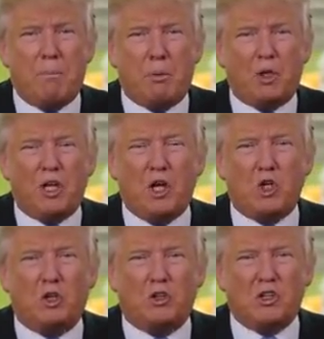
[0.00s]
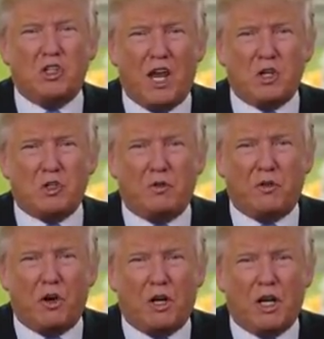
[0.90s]
is to withdraw the
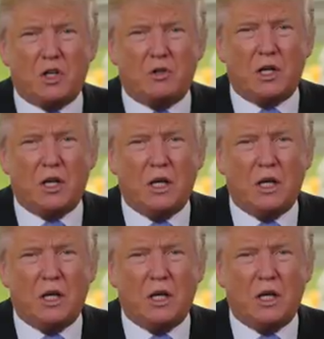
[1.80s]
United States